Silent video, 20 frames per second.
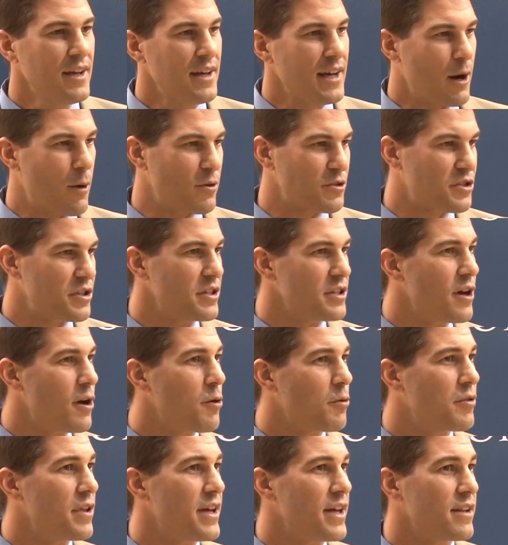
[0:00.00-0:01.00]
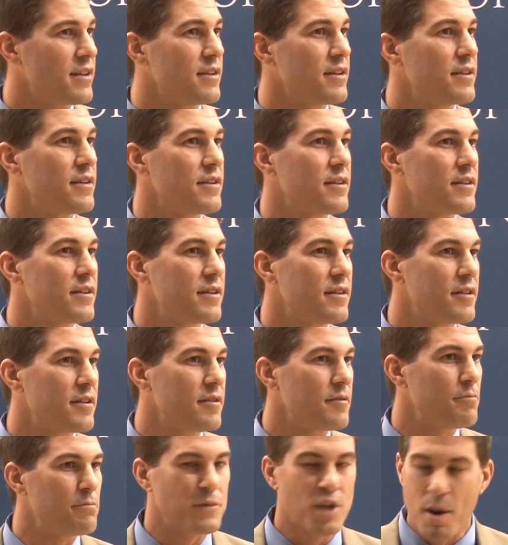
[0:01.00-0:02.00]
I want you to know that
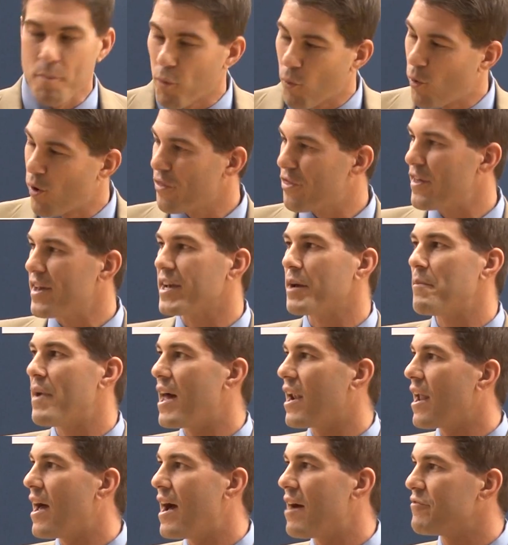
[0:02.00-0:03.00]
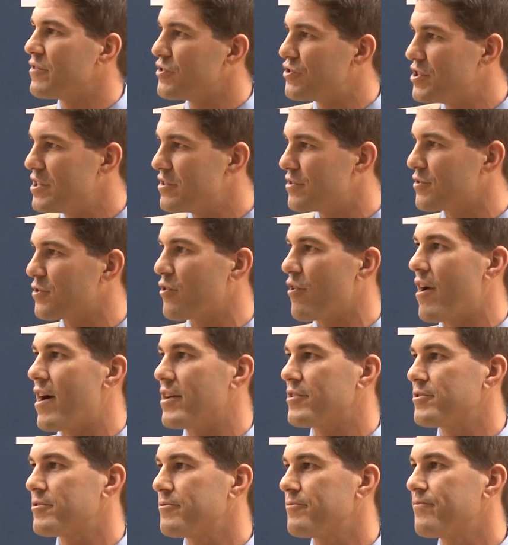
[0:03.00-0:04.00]
number one thing in my life is Jesus
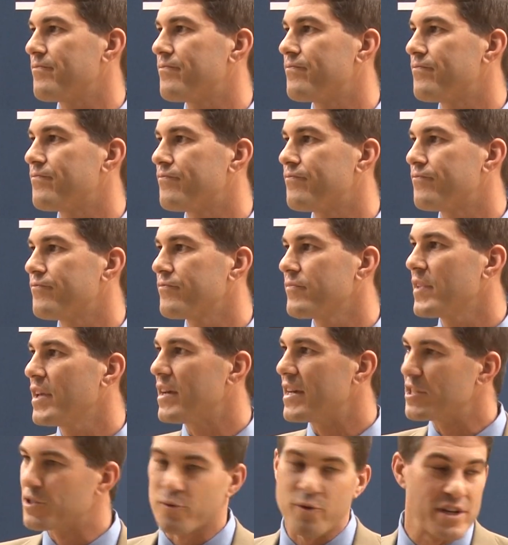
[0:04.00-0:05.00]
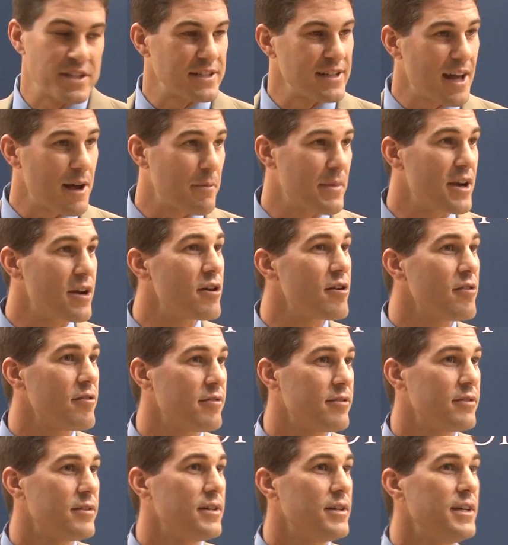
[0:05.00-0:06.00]
Christ. He's the reason I'm
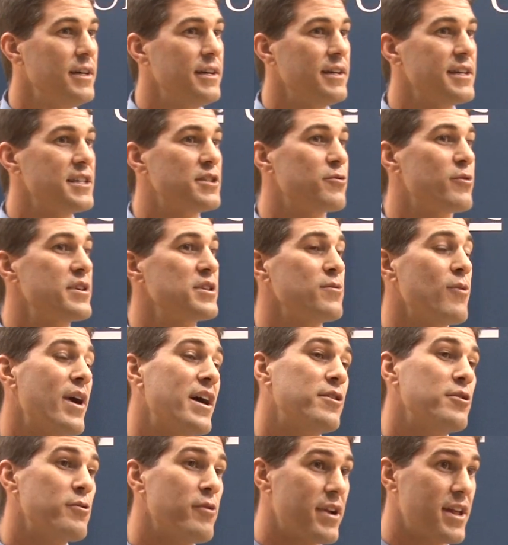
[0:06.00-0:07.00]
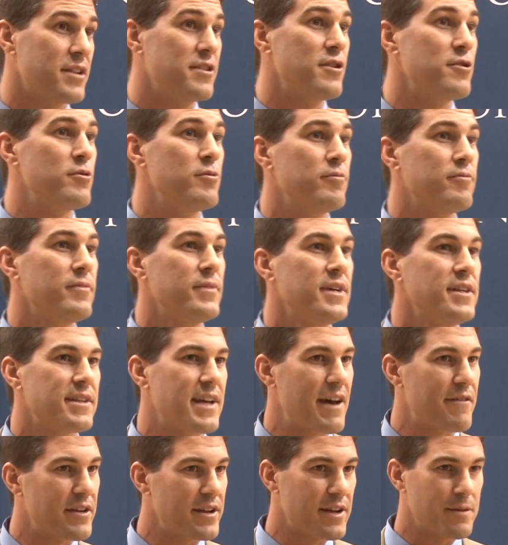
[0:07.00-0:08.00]
here. He's the reason why I do what I do, to
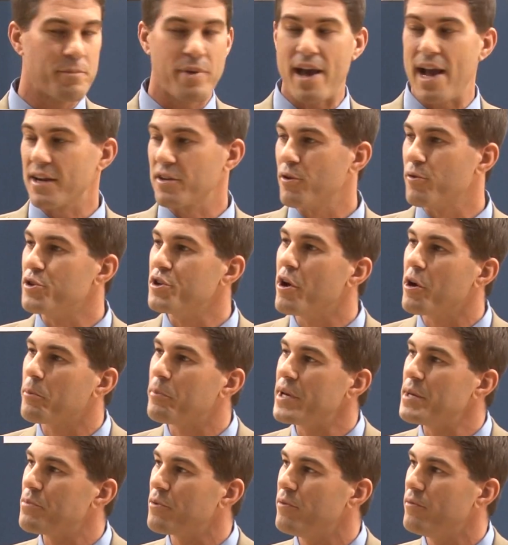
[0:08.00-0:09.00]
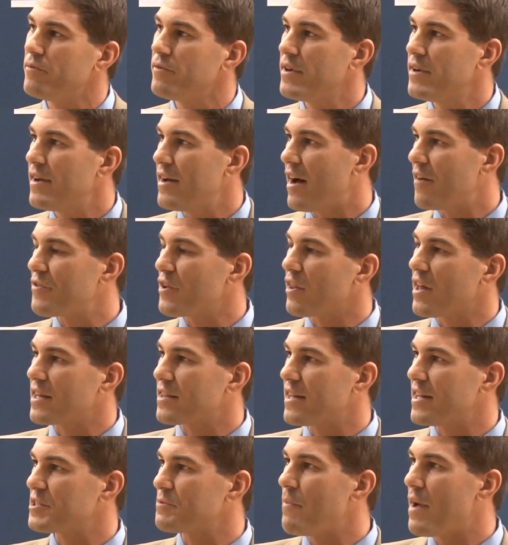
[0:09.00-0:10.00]
have an impact on young people. I feel
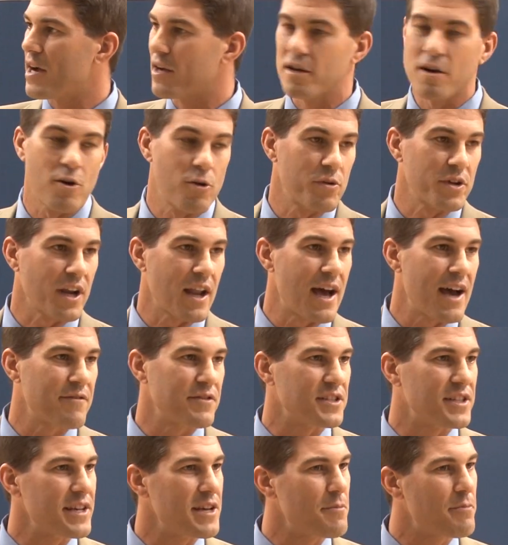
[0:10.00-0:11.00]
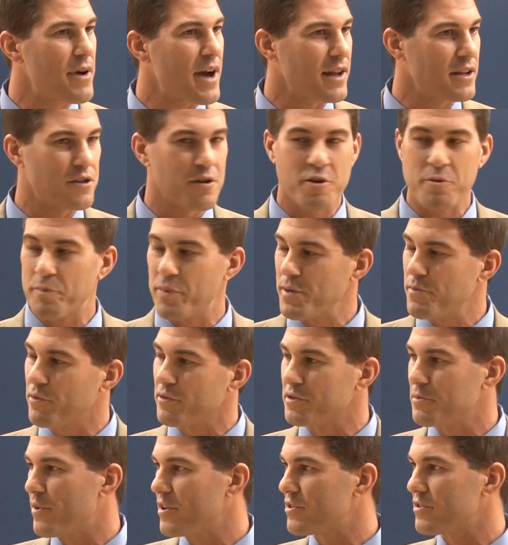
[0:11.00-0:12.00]
like that's my goal in life, is to impact young
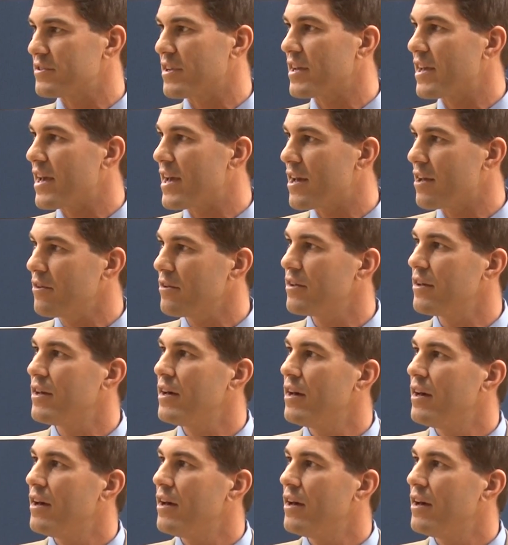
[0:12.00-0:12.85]
people as much as I can.